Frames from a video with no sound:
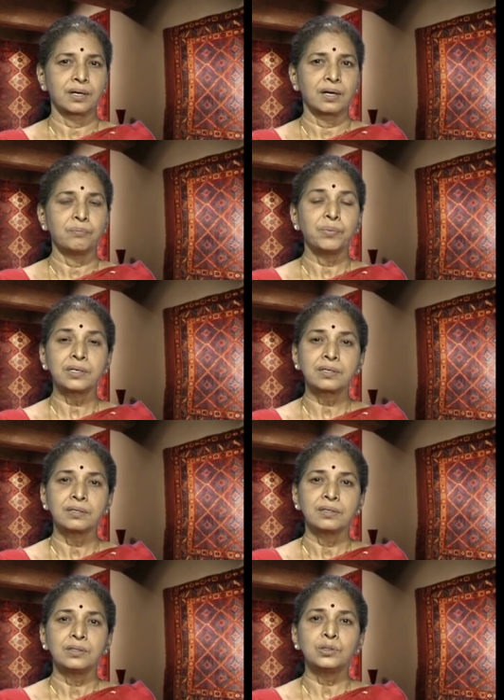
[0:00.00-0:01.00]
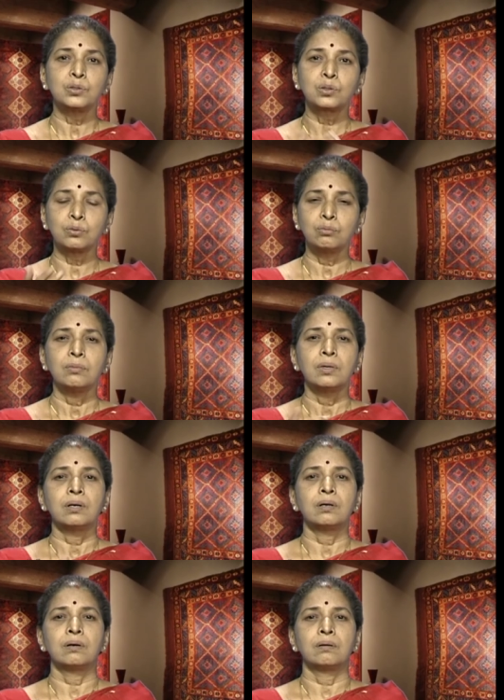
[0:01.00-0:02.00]
But due to
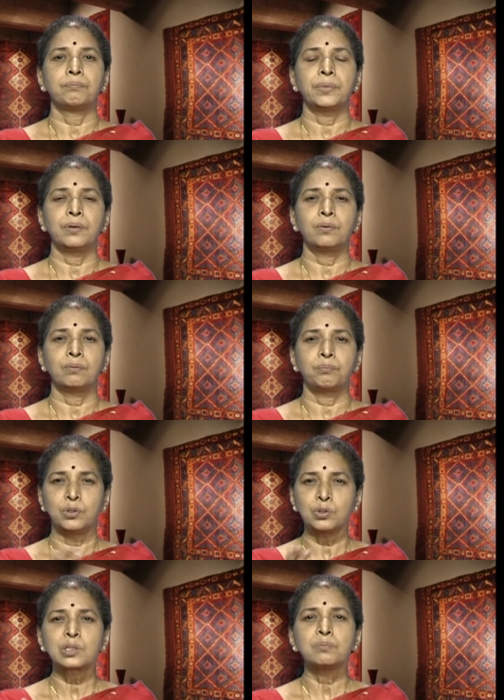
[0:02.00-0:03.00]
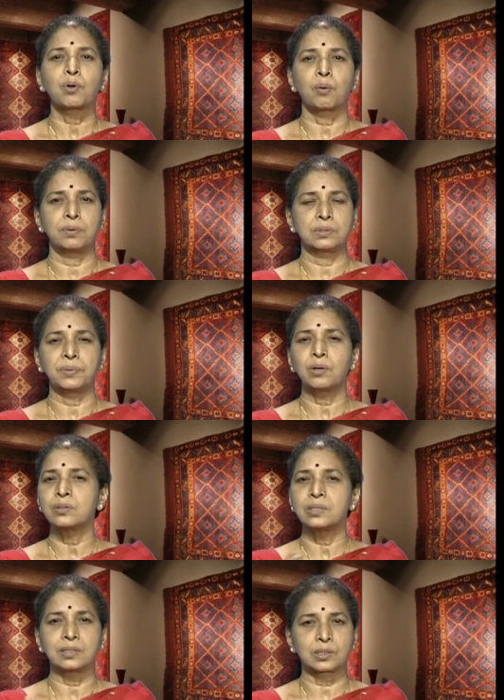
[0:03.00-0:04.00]
uh, you know pollution problems because
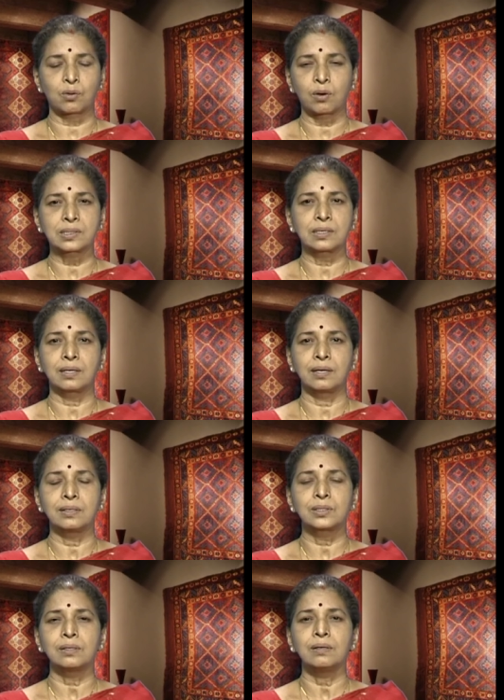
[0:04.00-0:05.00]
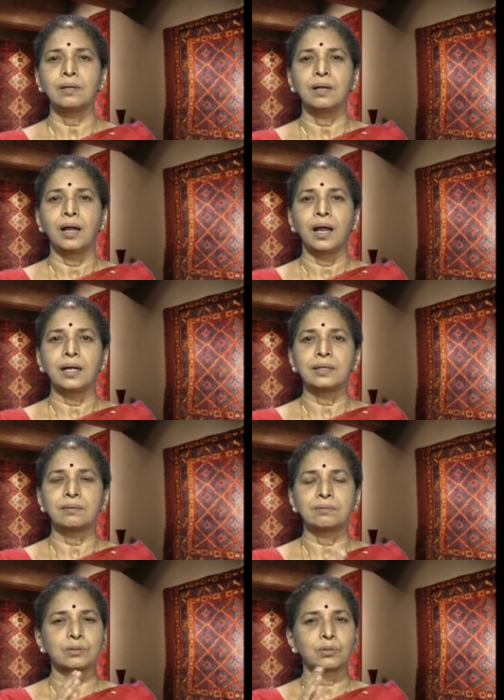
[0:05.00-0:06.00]
it is toxic in nature and
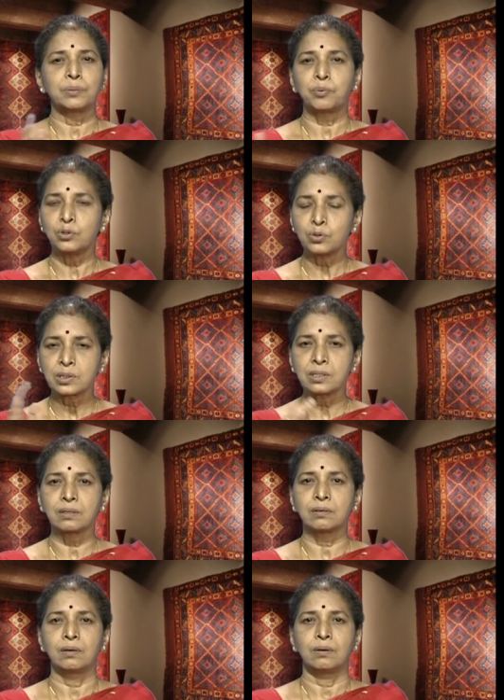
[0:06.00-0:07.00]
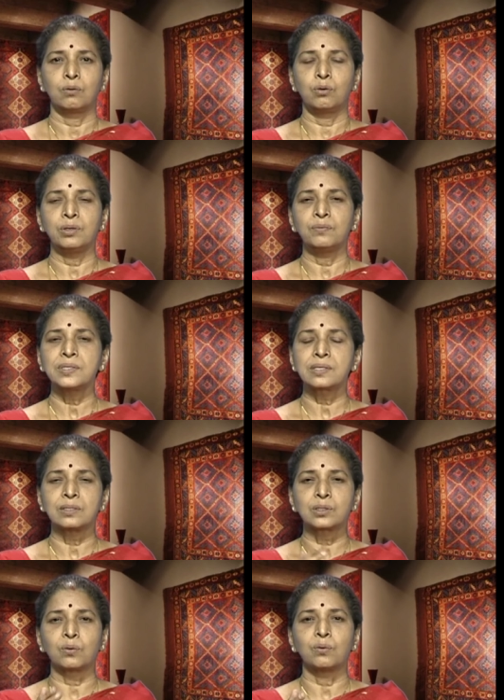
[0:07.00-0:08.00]
uh, so it pollutes the whole universe and
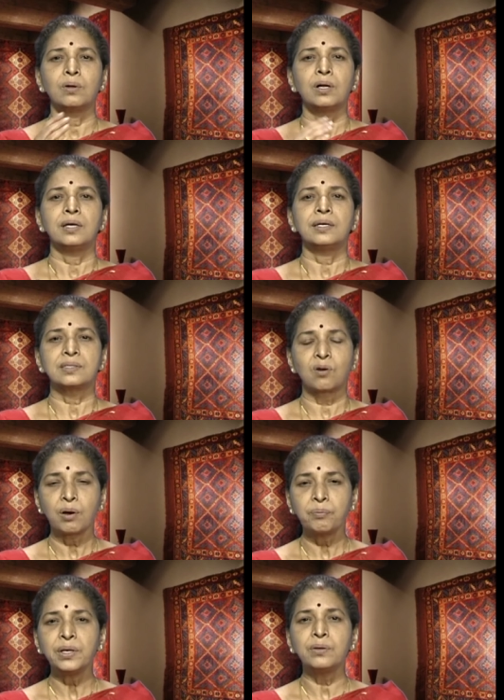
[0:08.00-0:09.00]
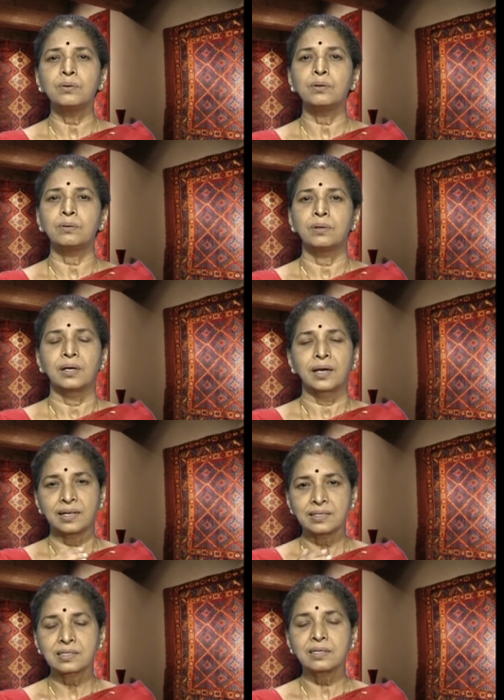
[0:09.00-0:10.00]
so it is not being
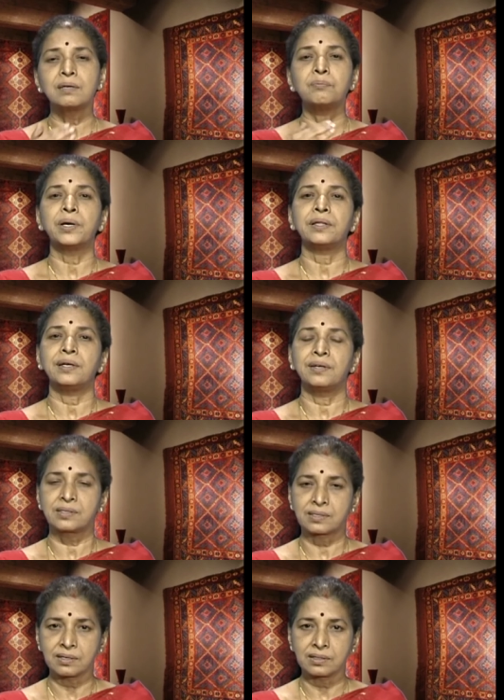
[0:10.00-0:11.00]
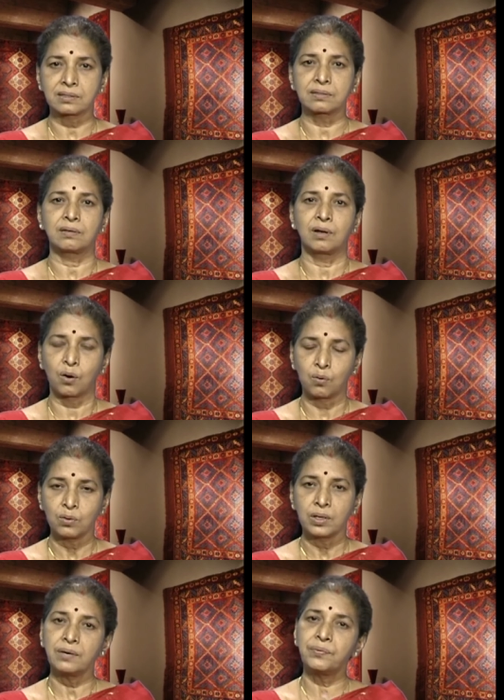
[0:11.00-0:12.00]
considered by the industries now
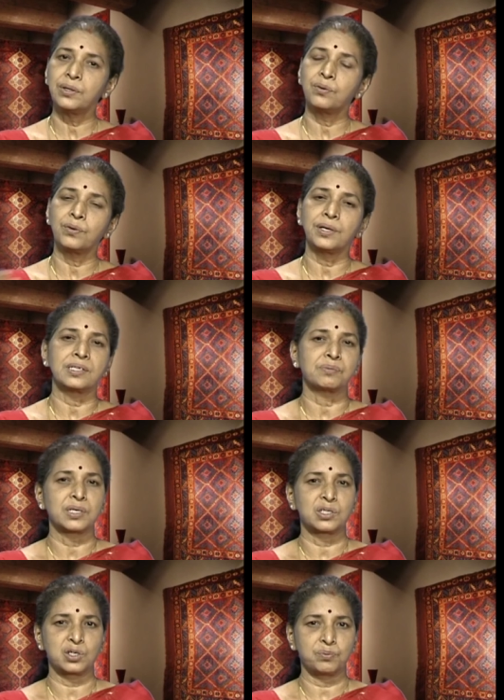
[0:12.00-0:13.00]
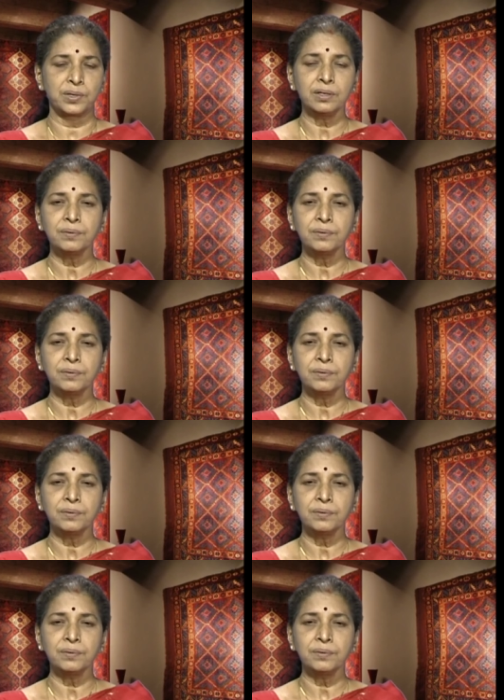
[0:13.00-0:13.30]
even though it is much cheaper.